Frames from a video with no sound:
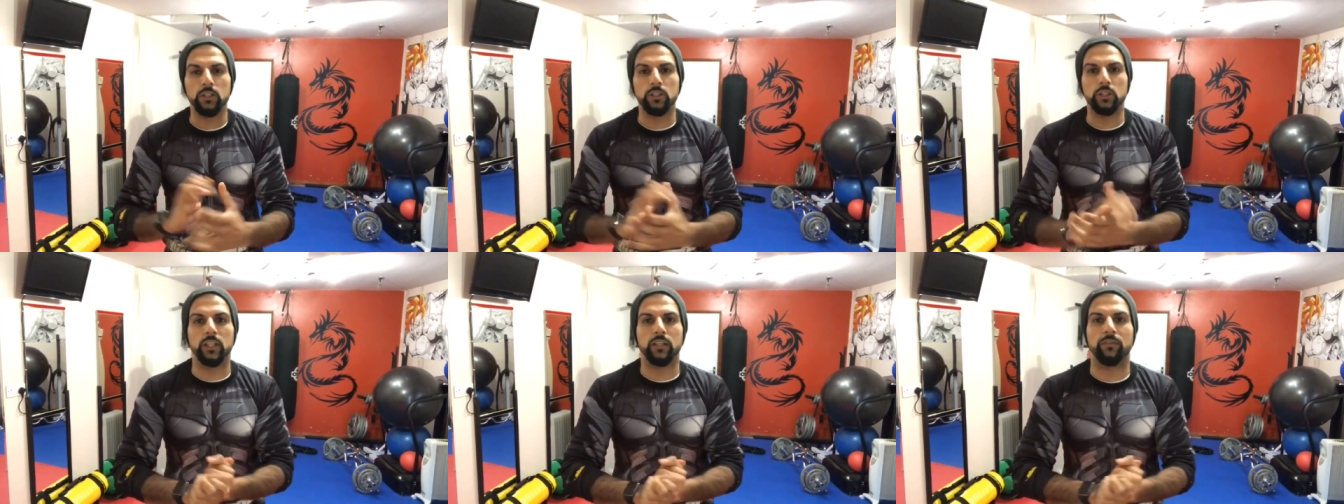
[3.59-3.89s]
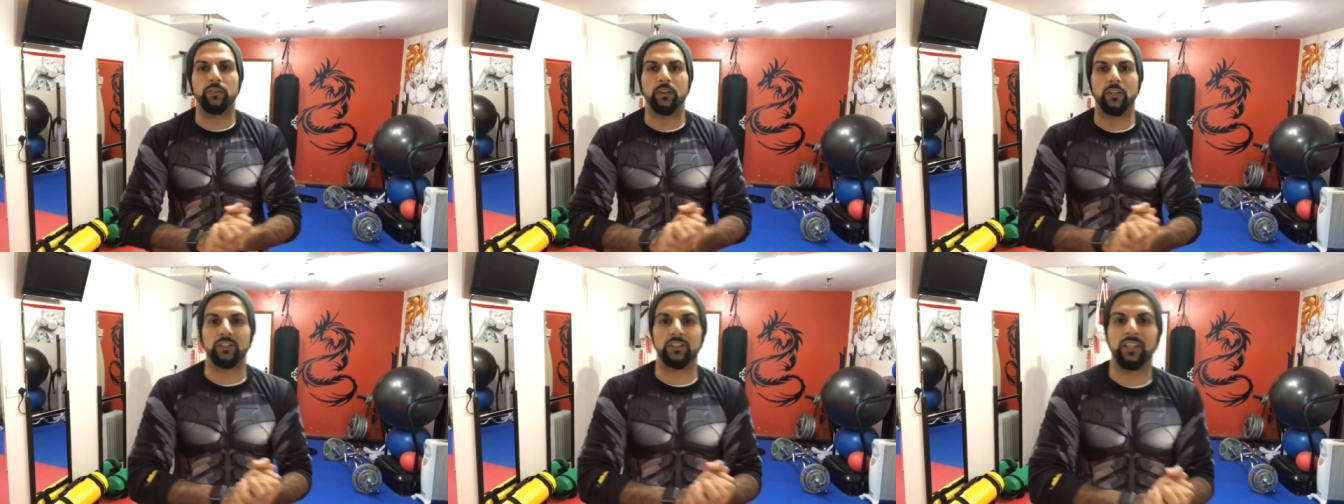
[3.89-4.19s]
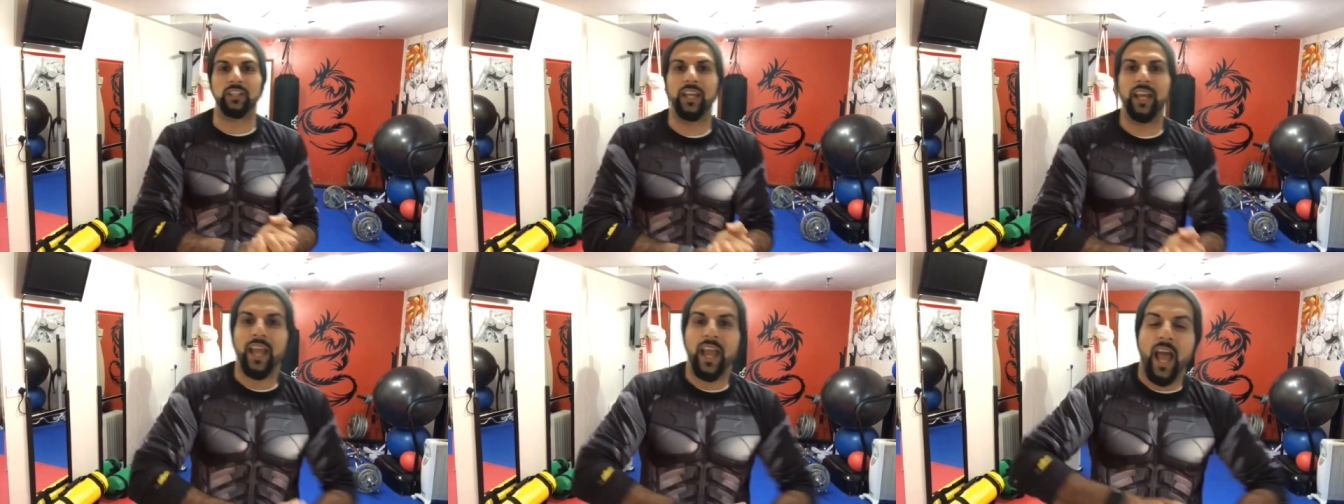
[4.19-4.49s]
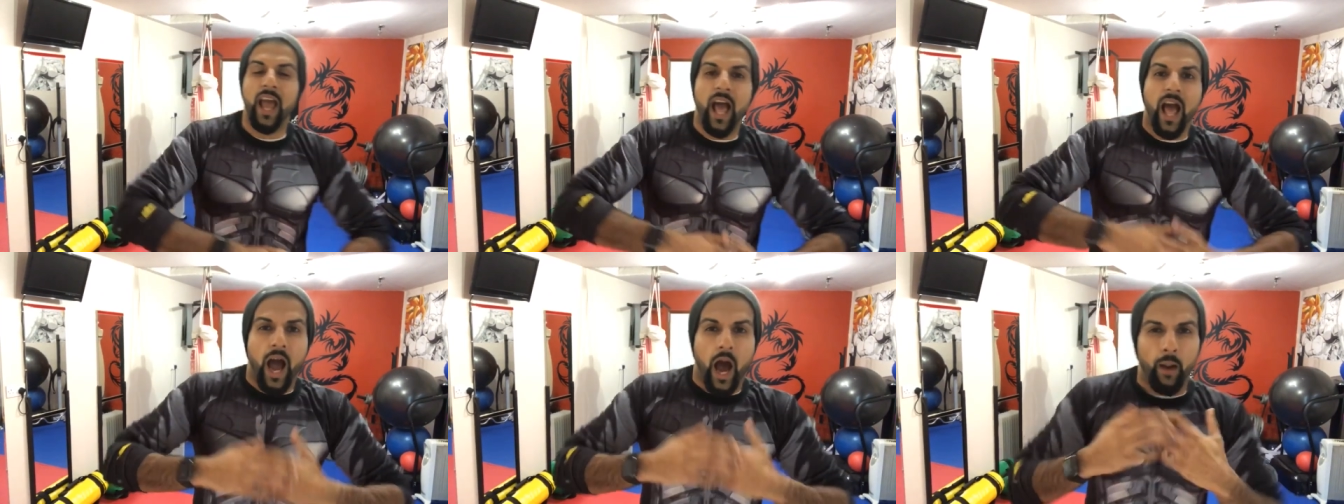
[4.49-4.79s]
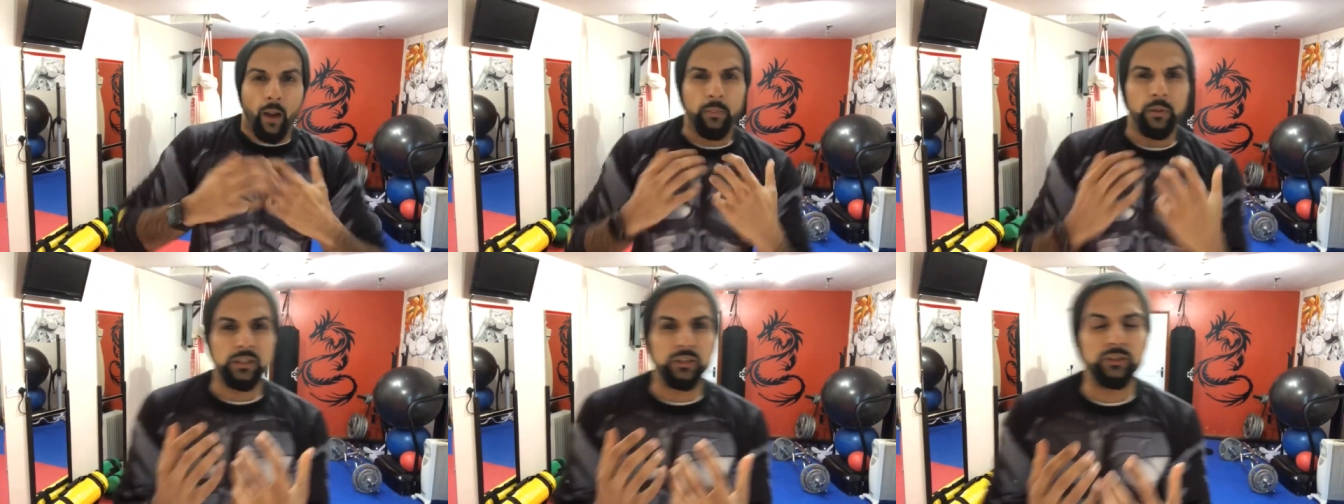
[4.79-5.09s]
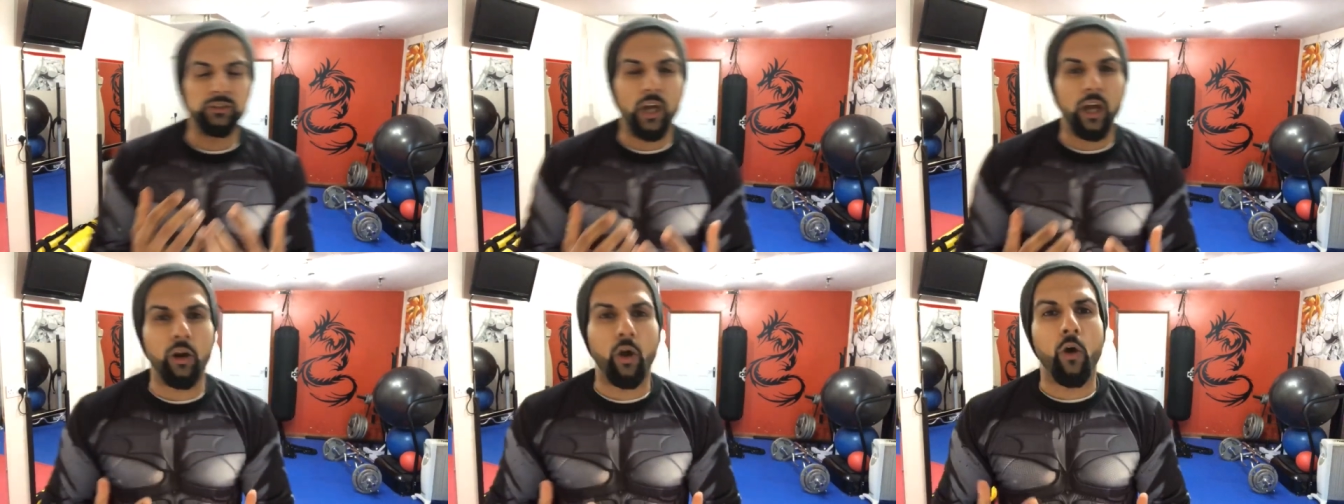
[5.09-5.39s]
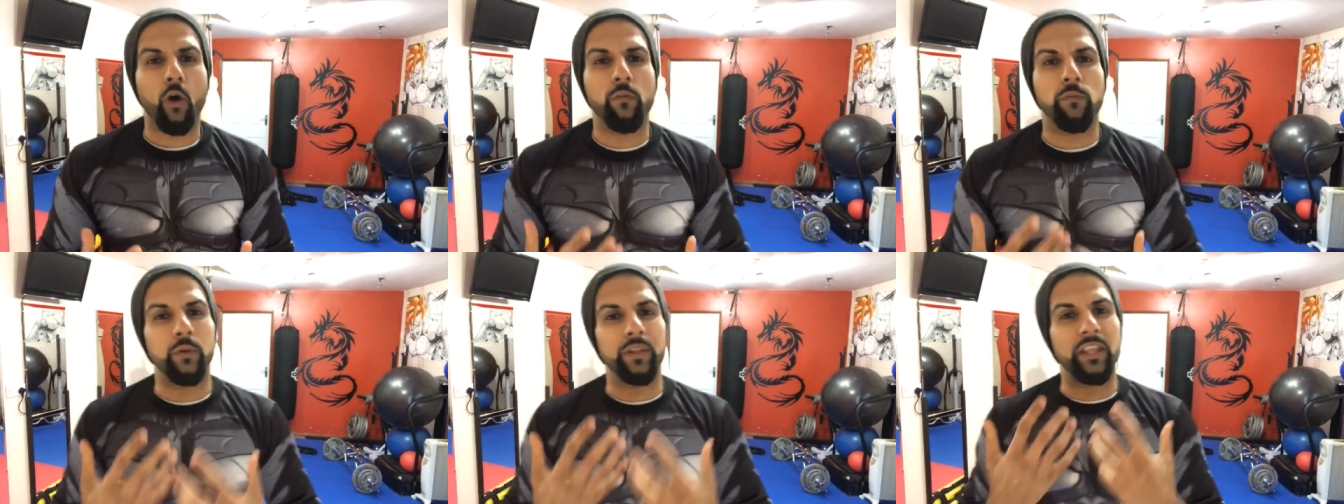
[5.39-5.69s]
Achievers. I'm gonna start
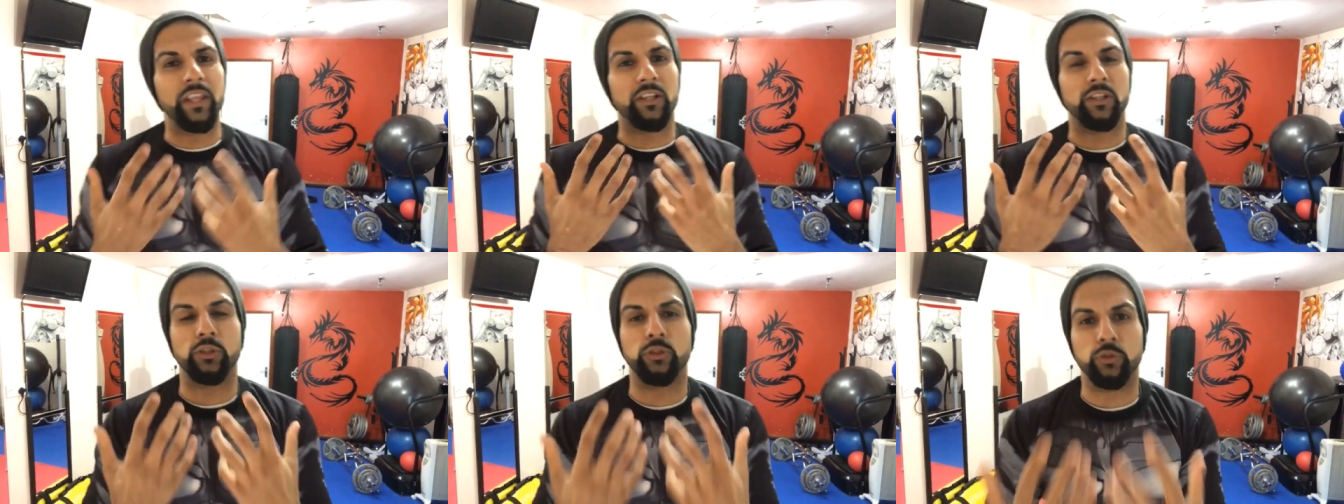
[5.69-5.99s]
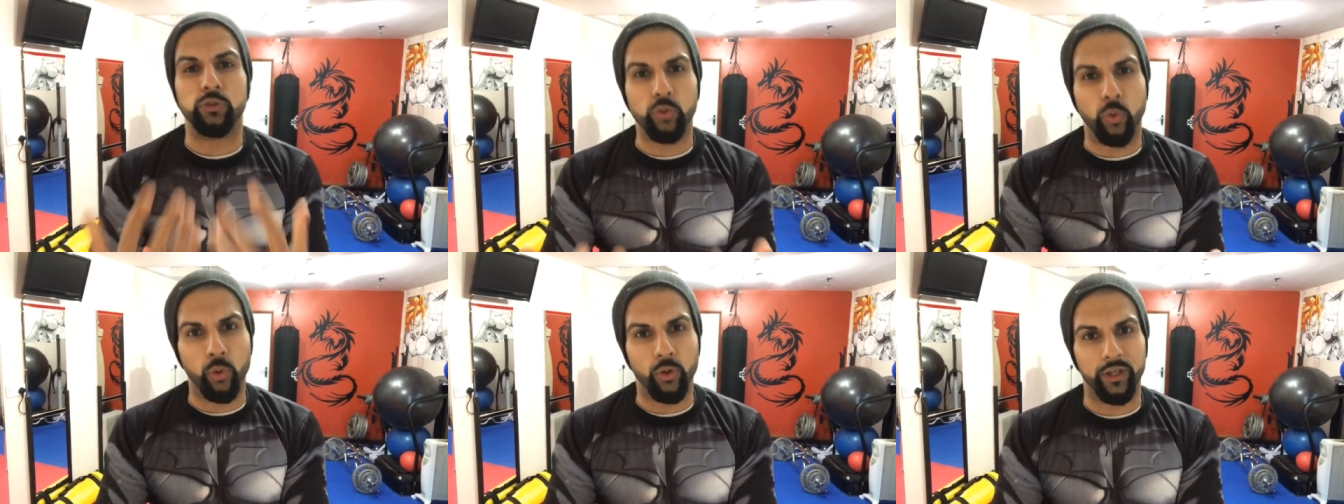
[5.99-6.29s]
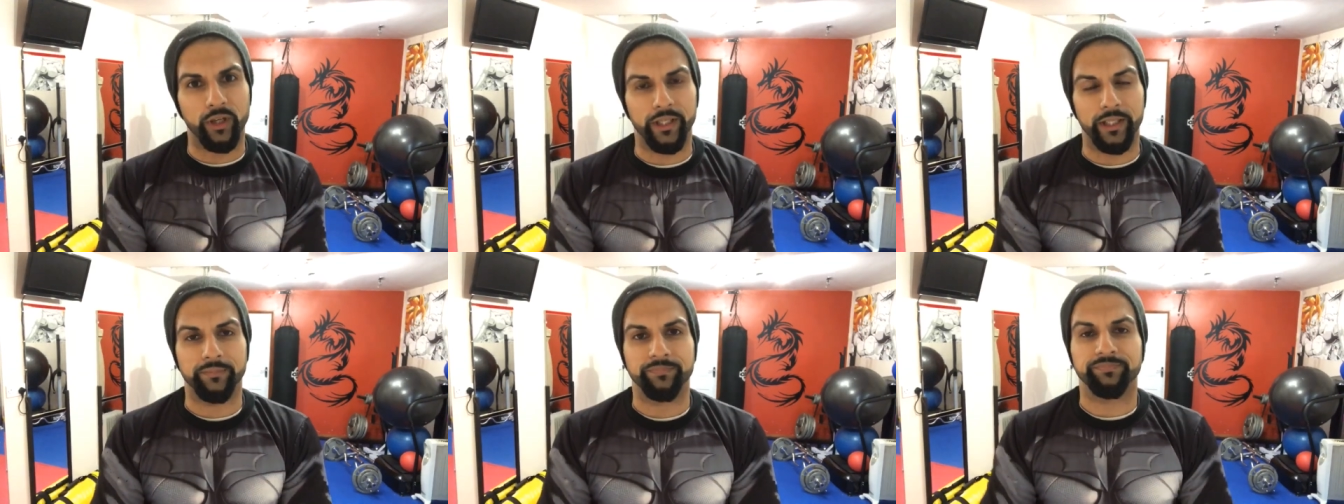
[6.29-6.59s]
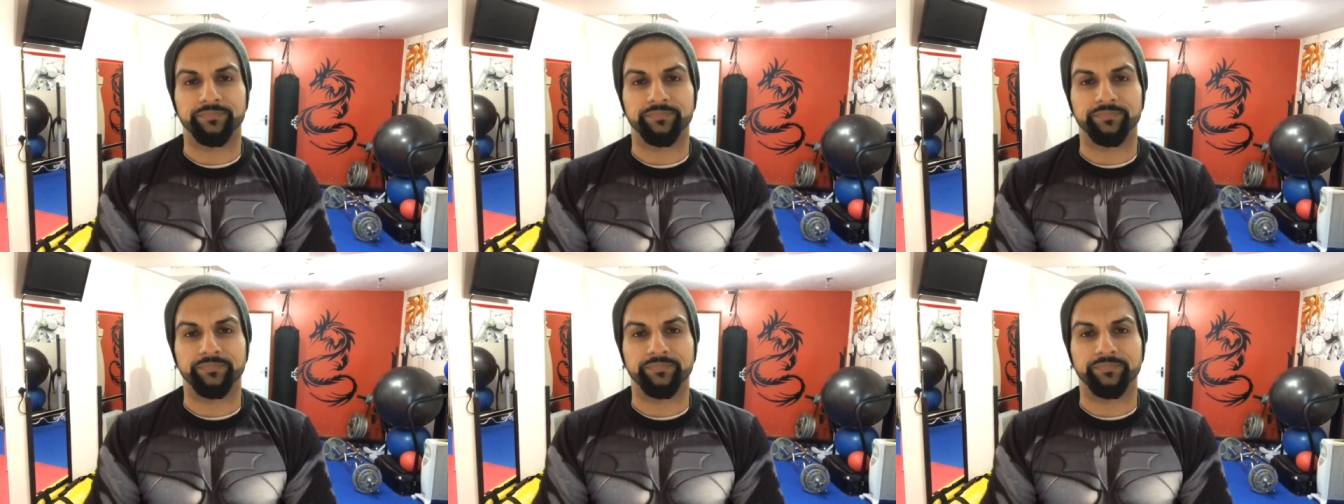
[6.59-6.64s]
off with a story.